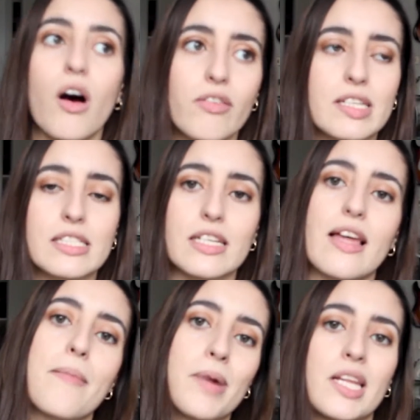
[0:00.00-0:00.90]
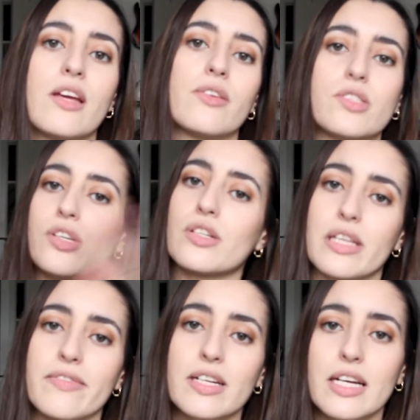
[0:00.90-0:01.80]
obviously that money goes to your
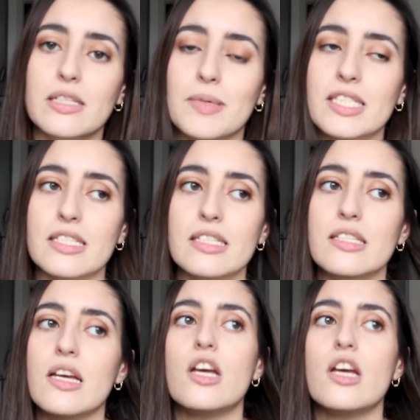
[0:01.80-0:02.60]
living expenses.